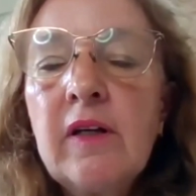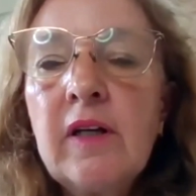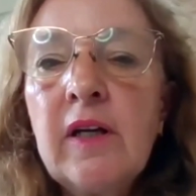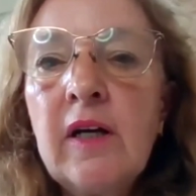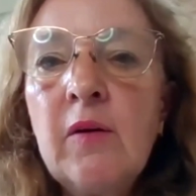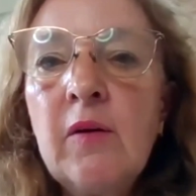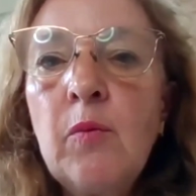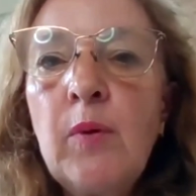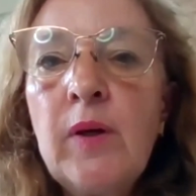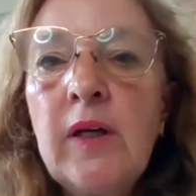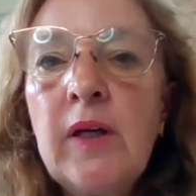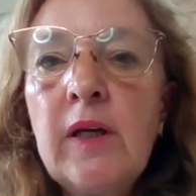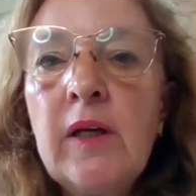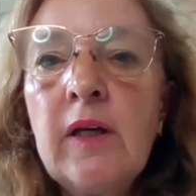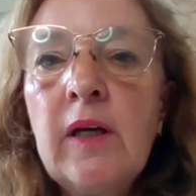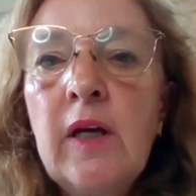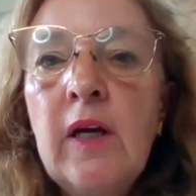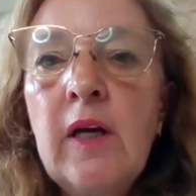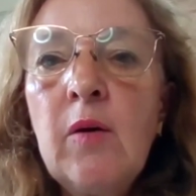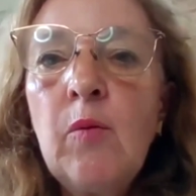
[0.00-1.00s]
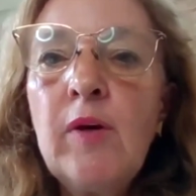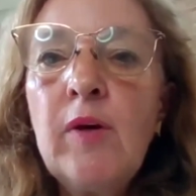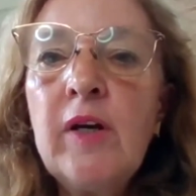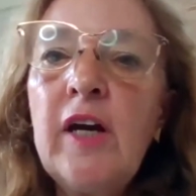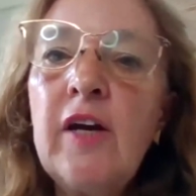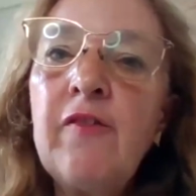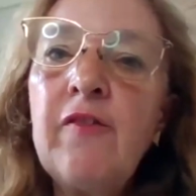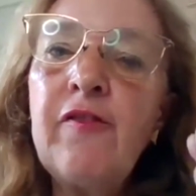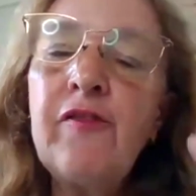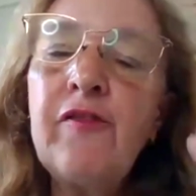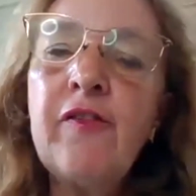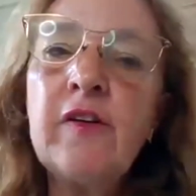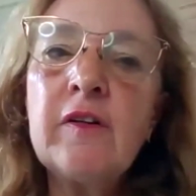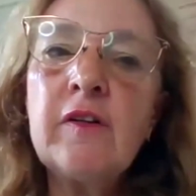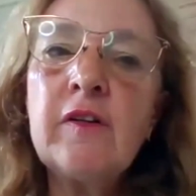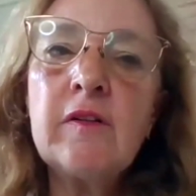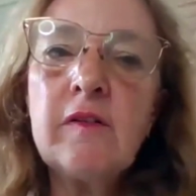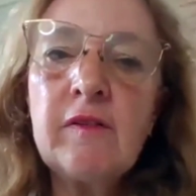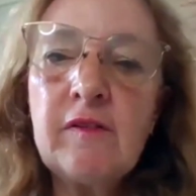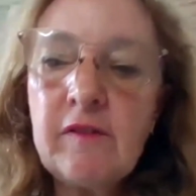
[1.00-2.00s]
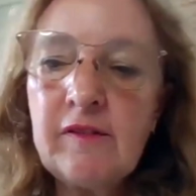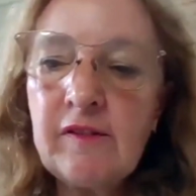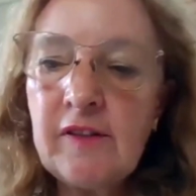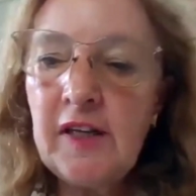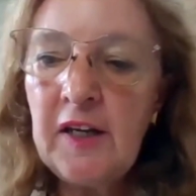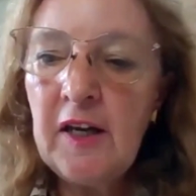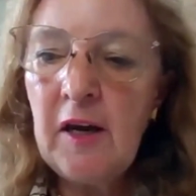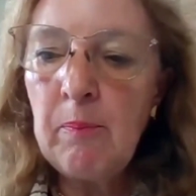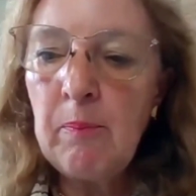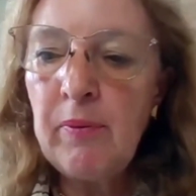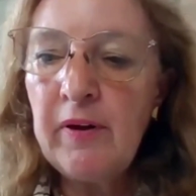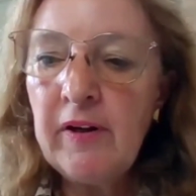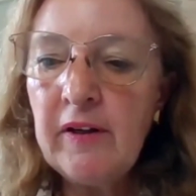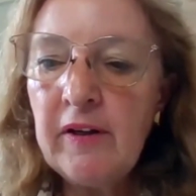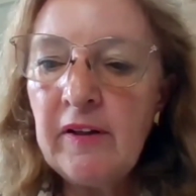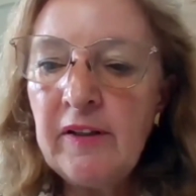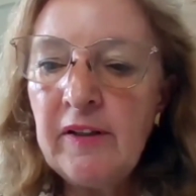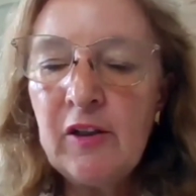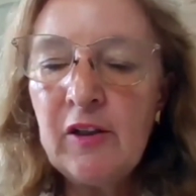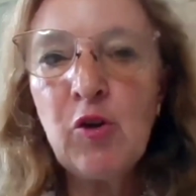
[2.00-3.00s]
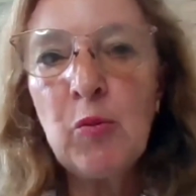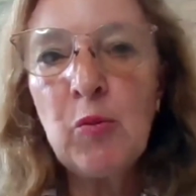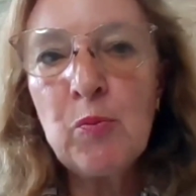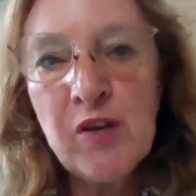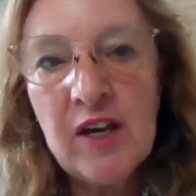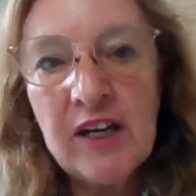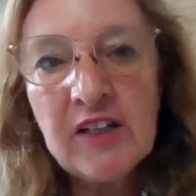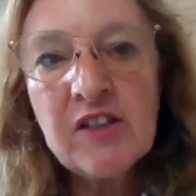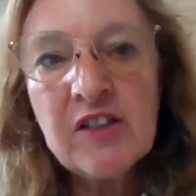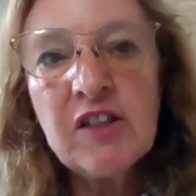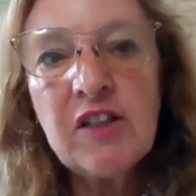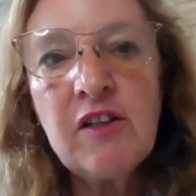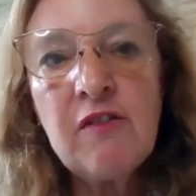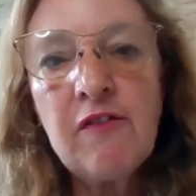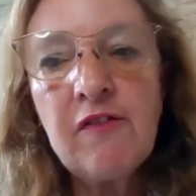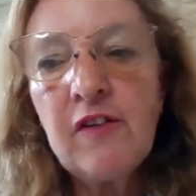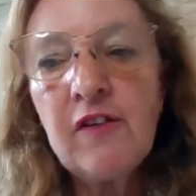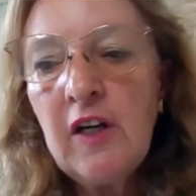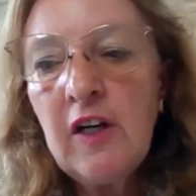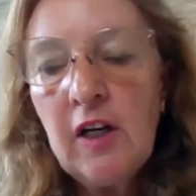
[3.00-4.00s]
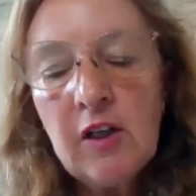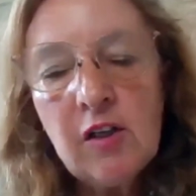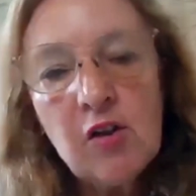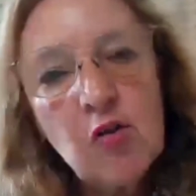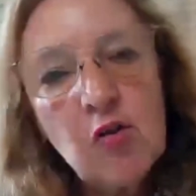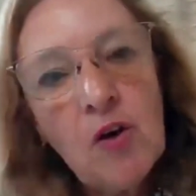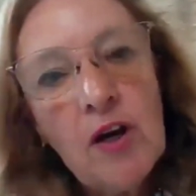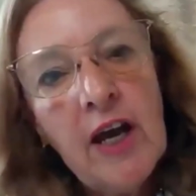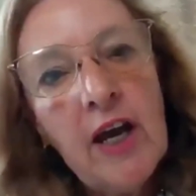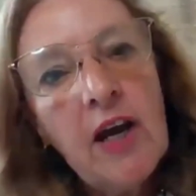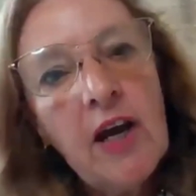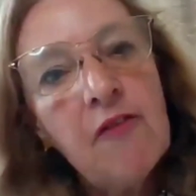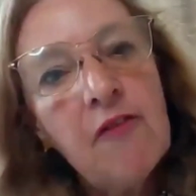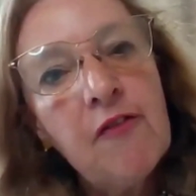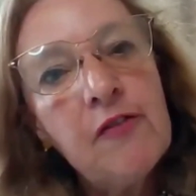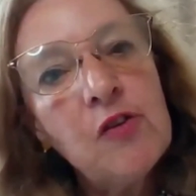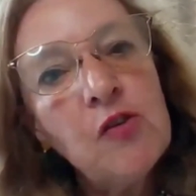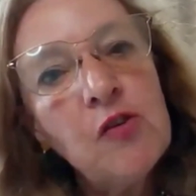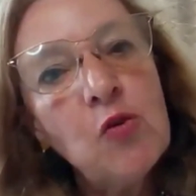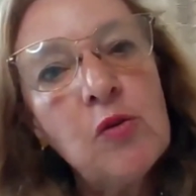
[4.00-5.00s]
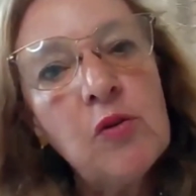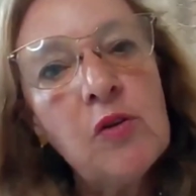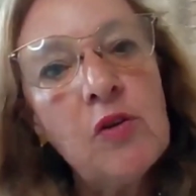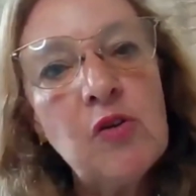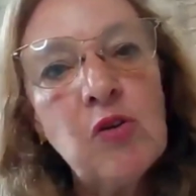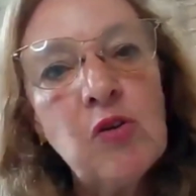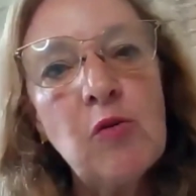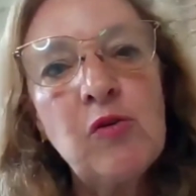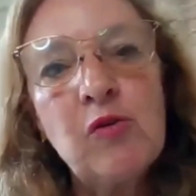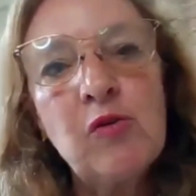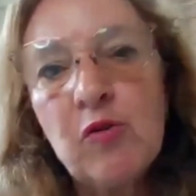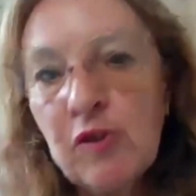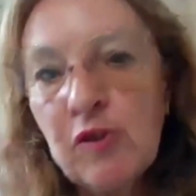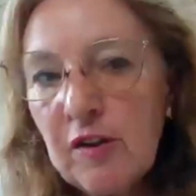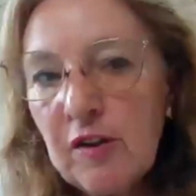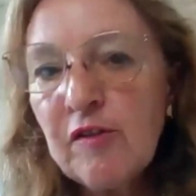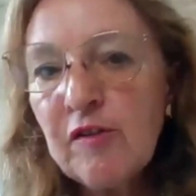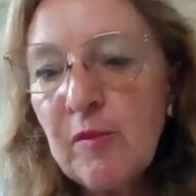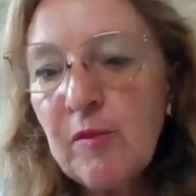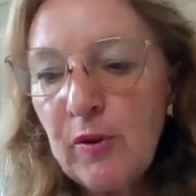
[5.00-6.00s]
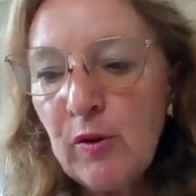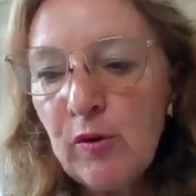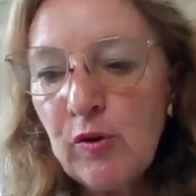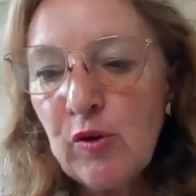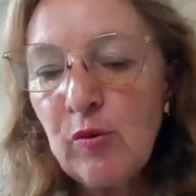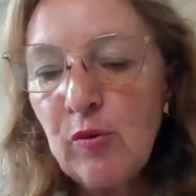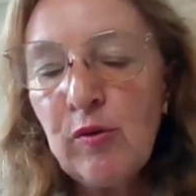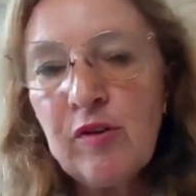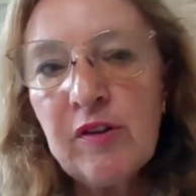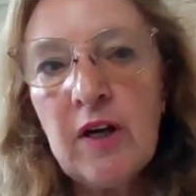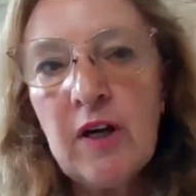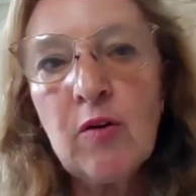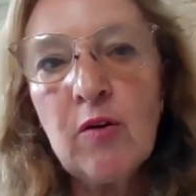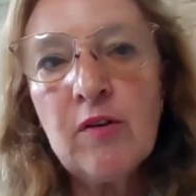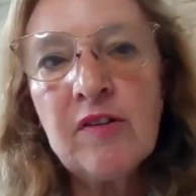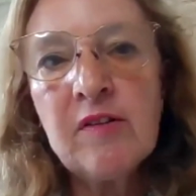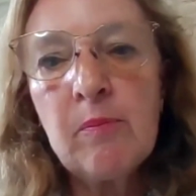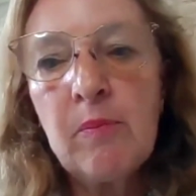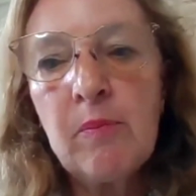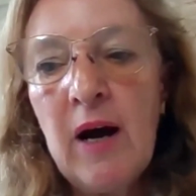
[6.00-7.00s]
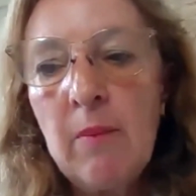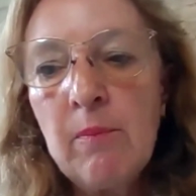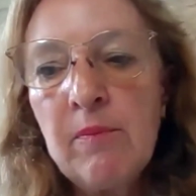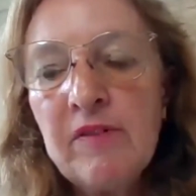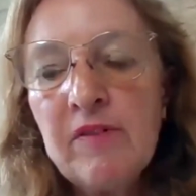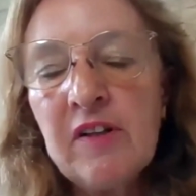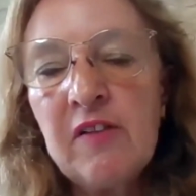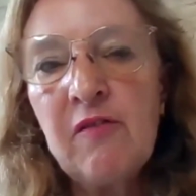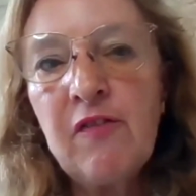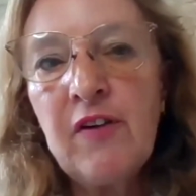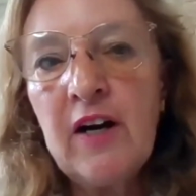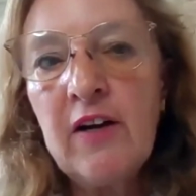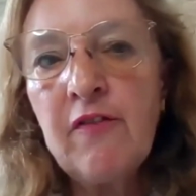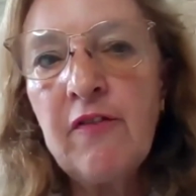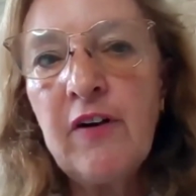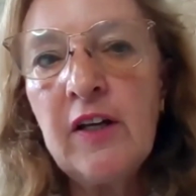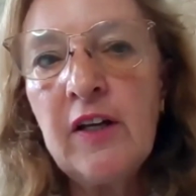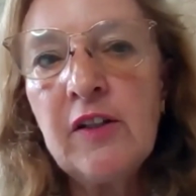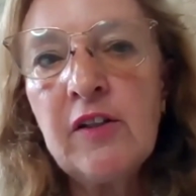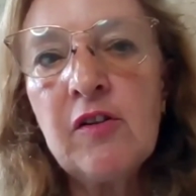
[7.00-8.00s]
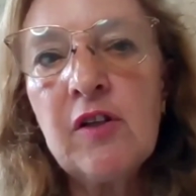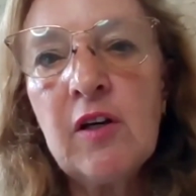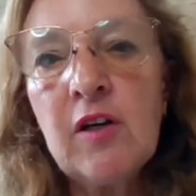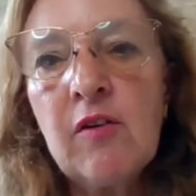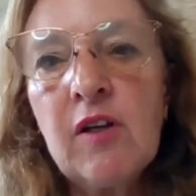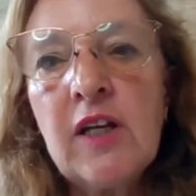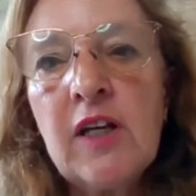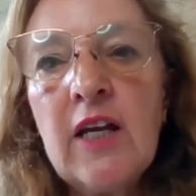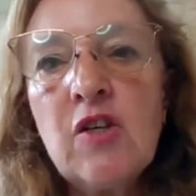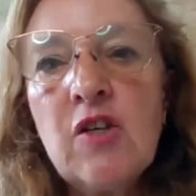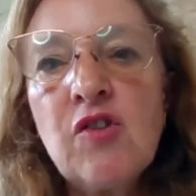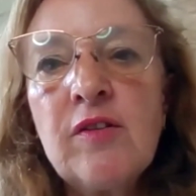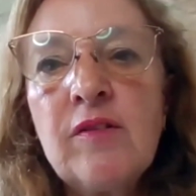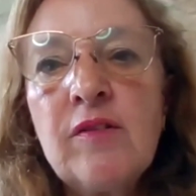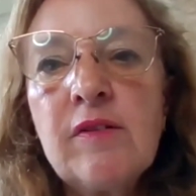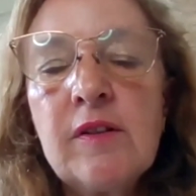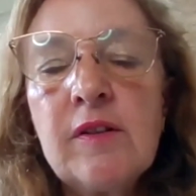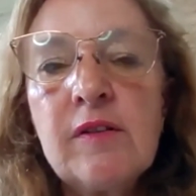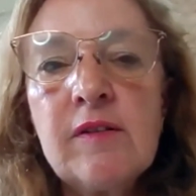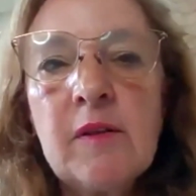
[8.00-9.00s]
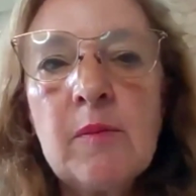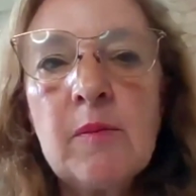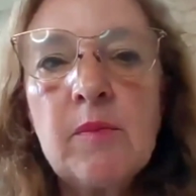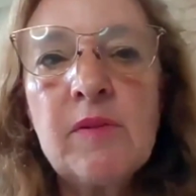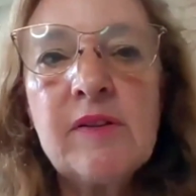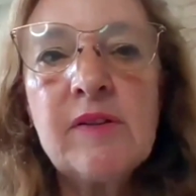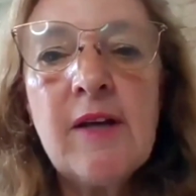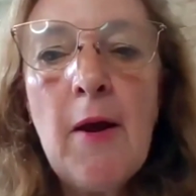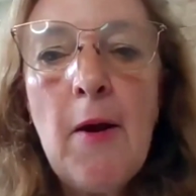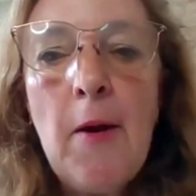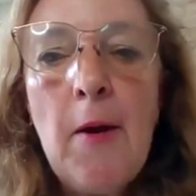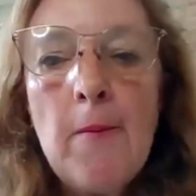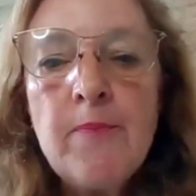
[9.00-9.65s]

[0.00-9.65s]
Yeah, we have set up an objective to have to distribute 2,000 pumps and 500 irrigation systems,